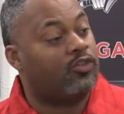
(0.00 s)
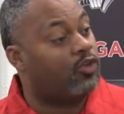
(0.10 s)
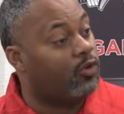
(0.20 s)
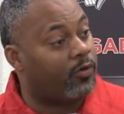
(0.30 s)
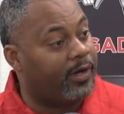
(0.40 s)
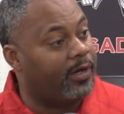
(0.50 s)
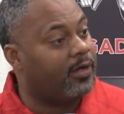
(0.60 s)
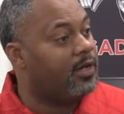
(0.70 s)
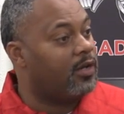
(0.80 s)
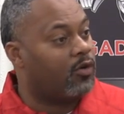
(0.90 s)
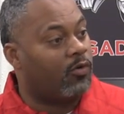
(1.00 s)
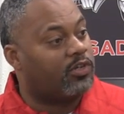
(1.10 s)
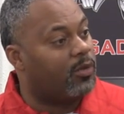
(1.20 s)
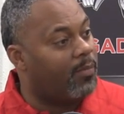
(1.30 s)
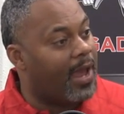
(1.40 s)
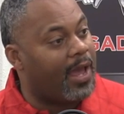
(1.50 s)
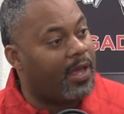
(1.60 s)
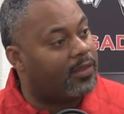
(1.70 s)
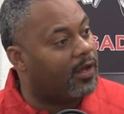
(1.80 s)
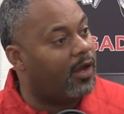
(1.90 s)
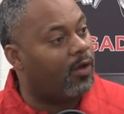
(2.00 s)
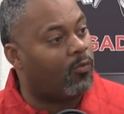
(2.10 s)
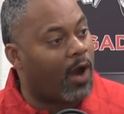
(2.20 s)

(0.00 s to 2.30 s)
tutoring, going to the math hub,